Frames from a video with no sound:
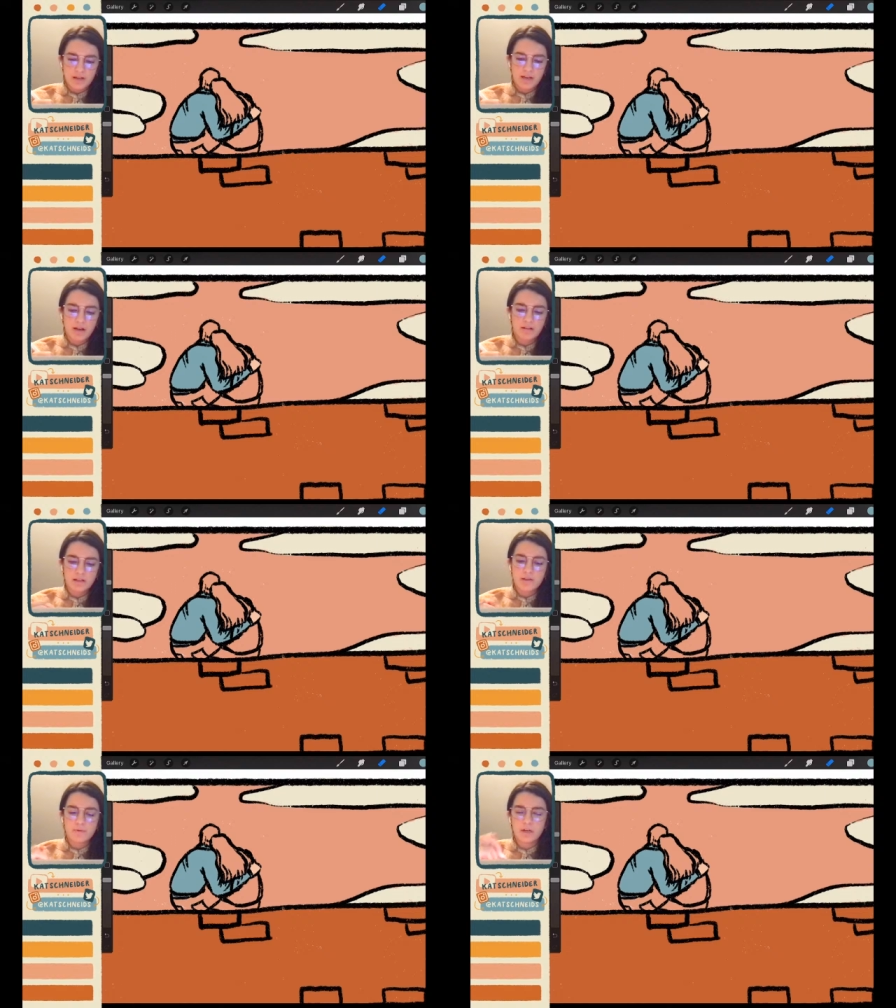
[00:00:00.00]
I got
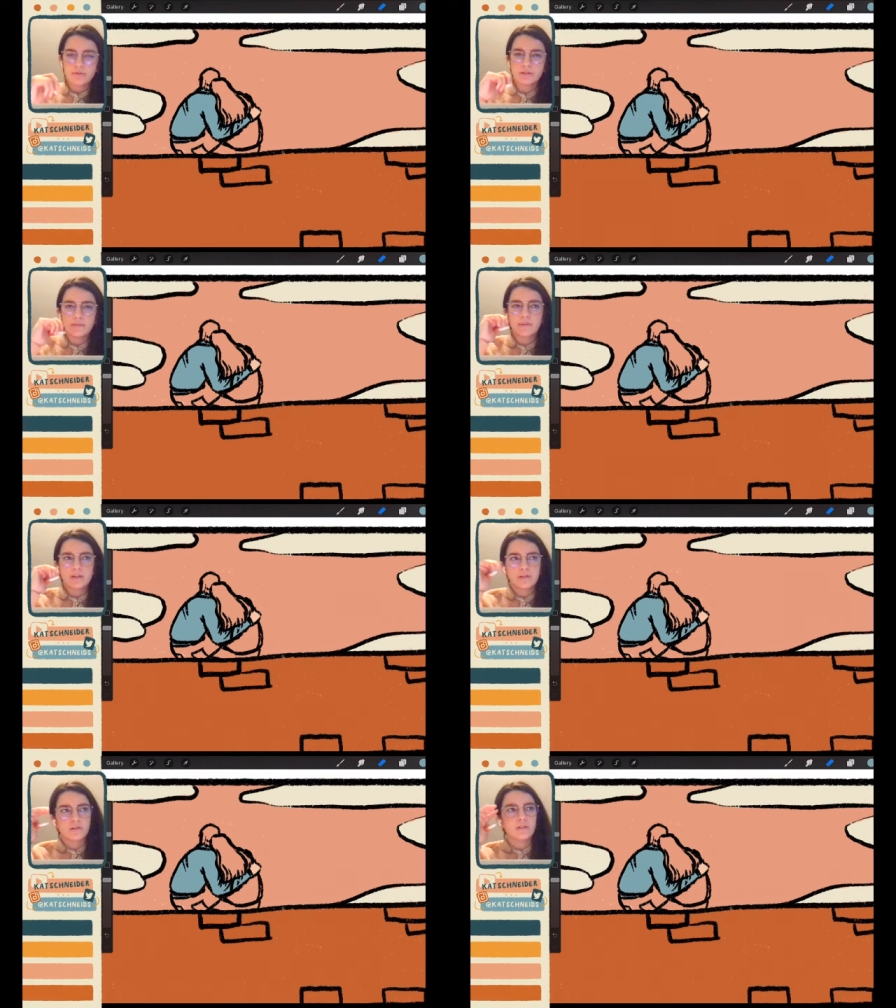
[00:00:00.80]
lucky when I was living
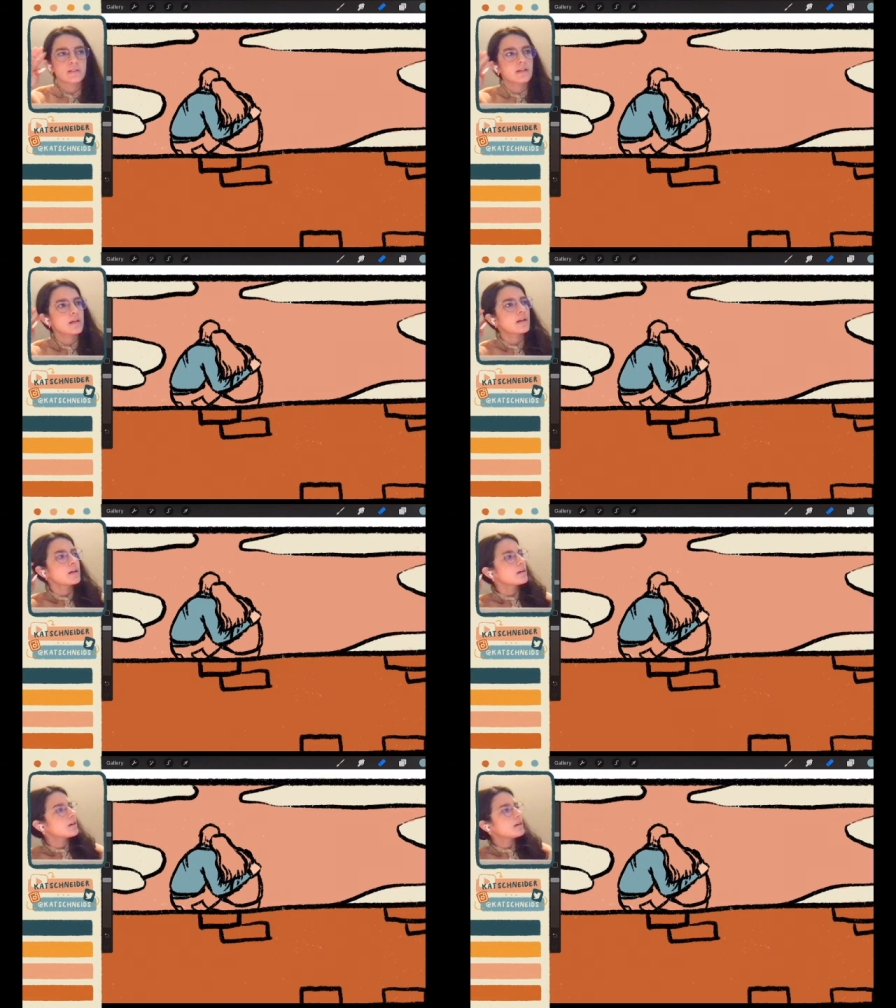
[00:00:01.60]
in Jersey
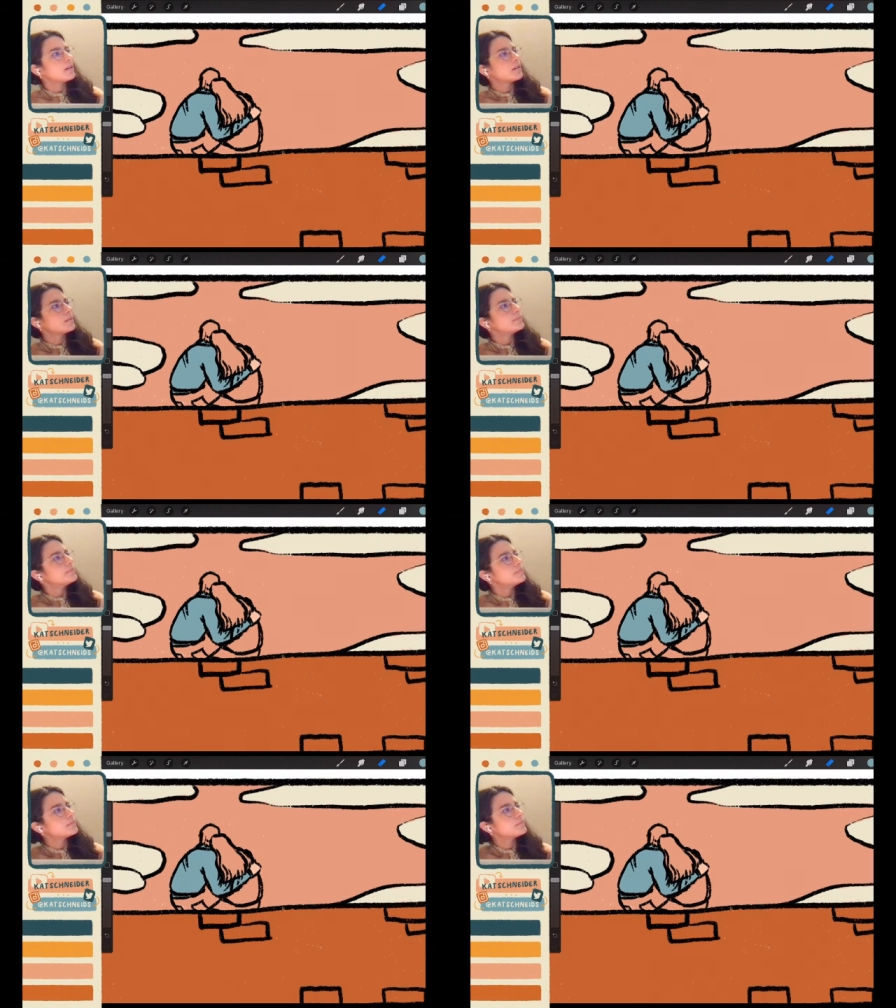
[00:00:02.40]
City.
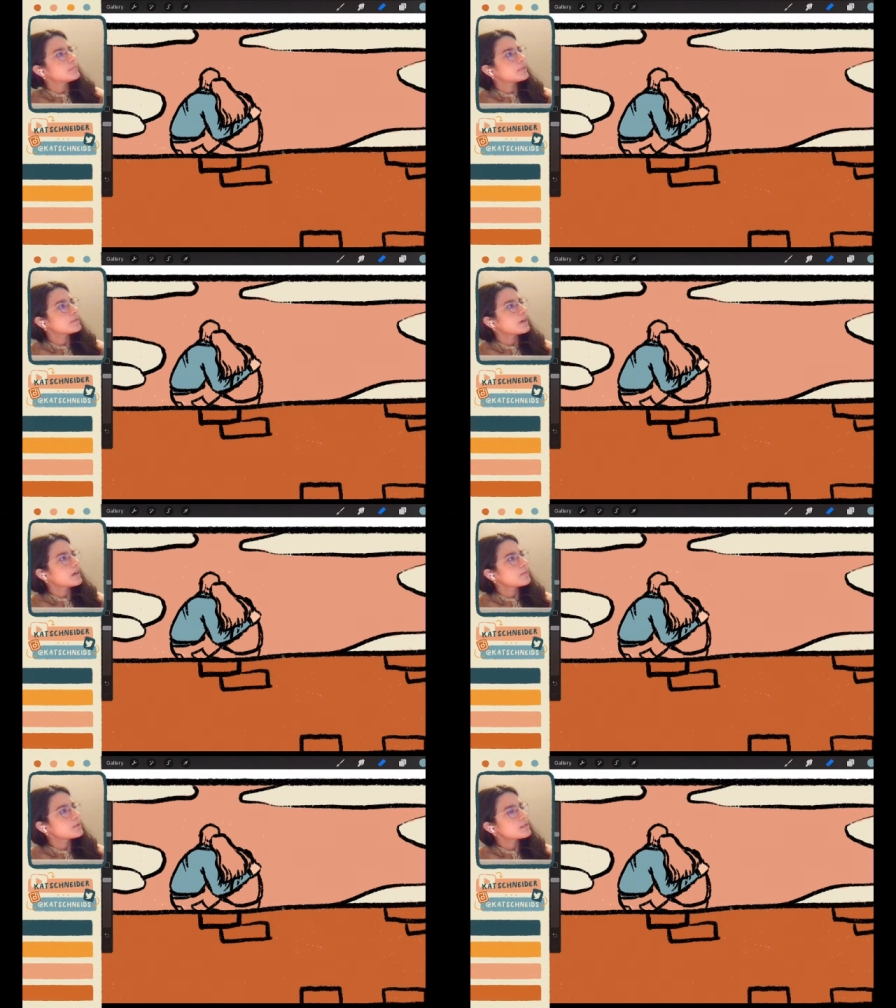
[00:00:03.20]

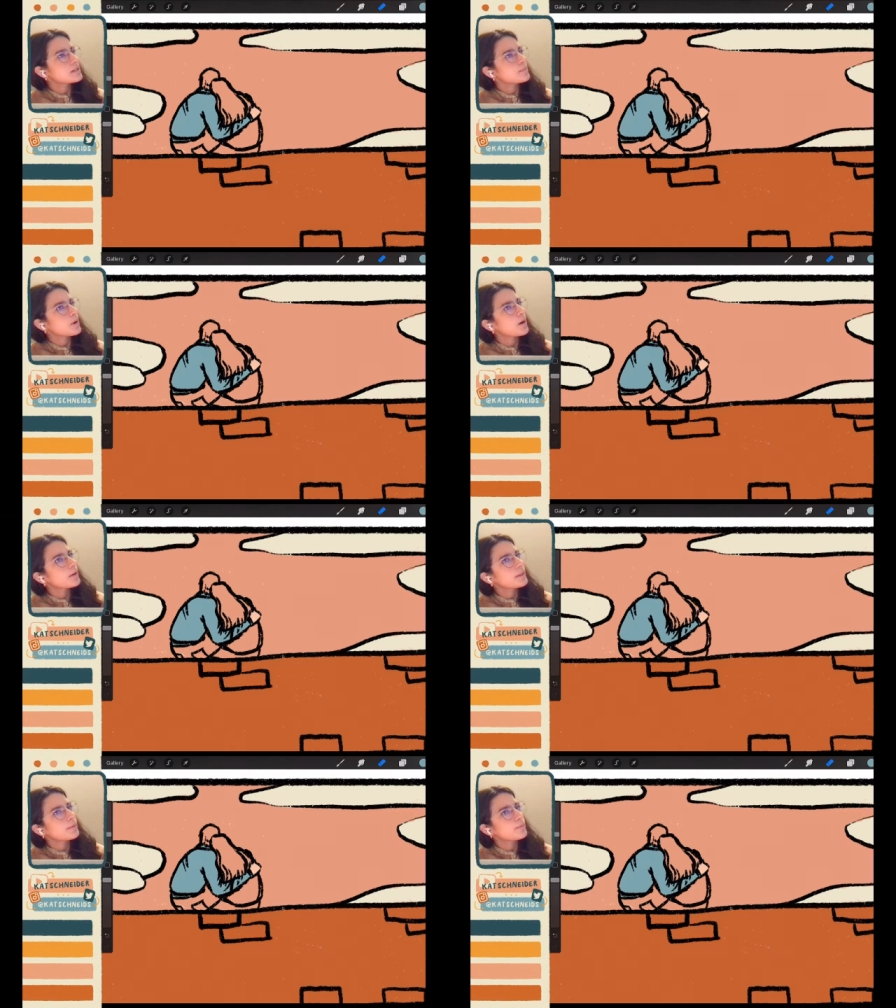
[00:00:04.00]
I was in a
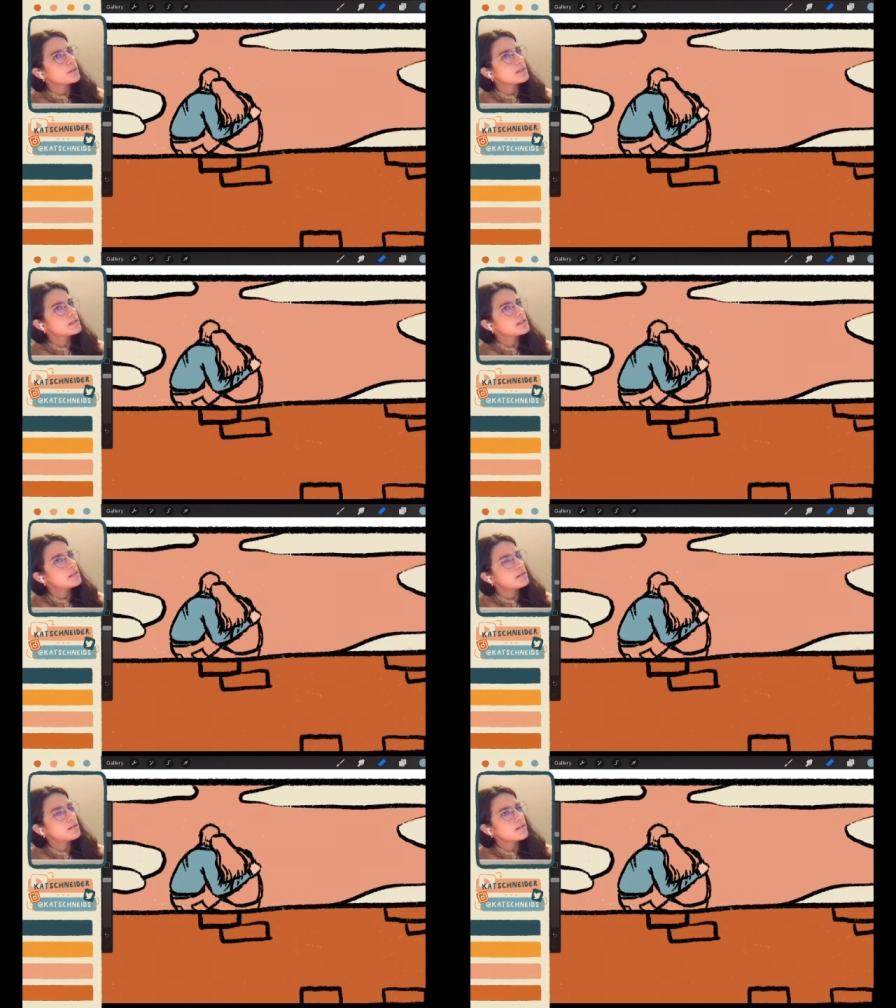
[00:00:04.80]
part that
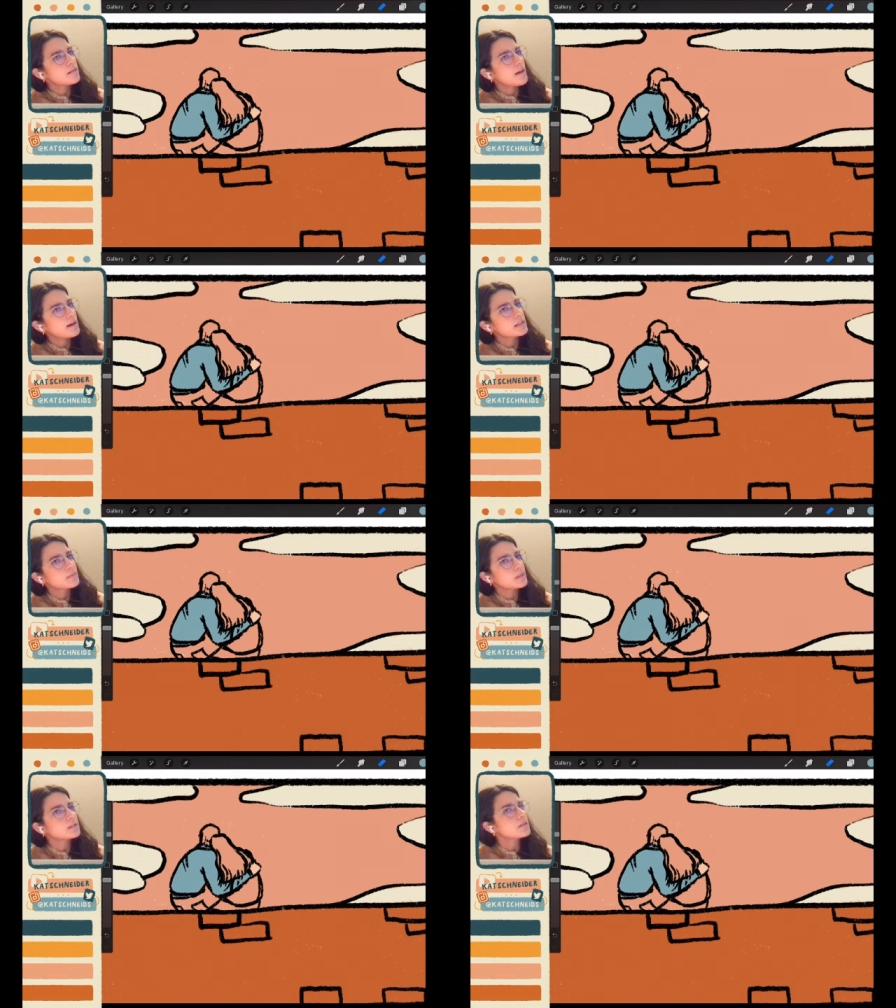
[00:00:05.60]
wasn't that
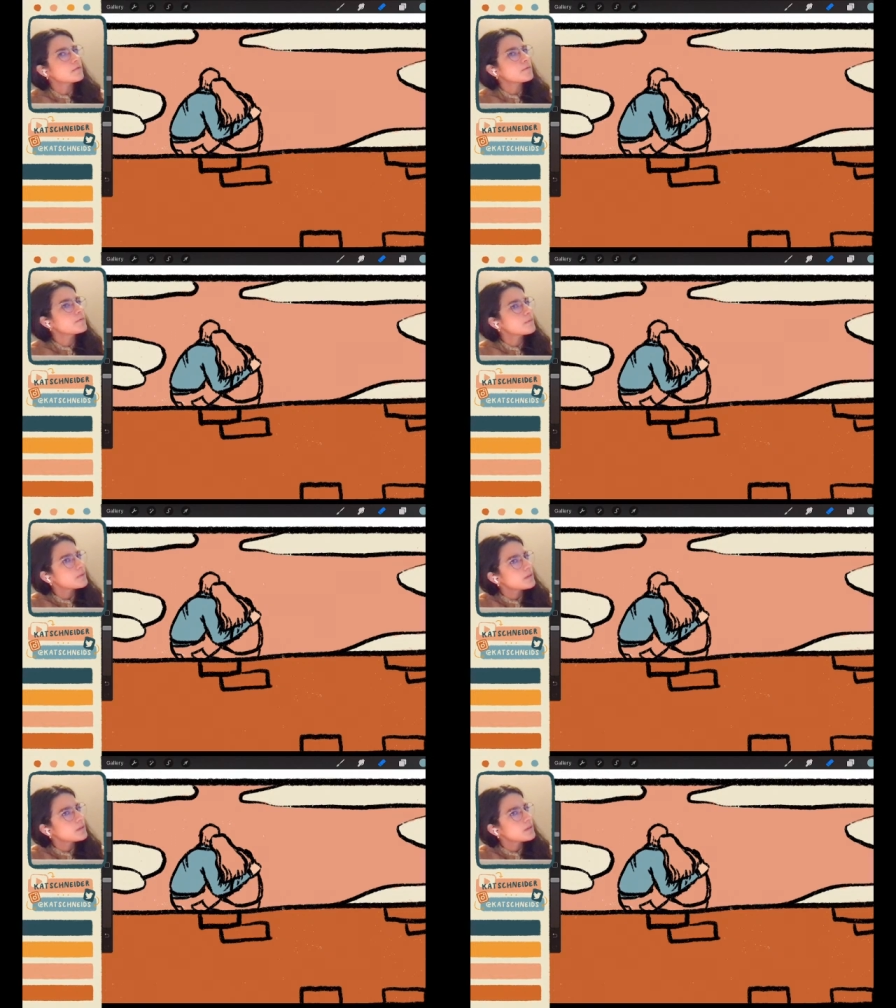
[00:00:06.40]
expensive,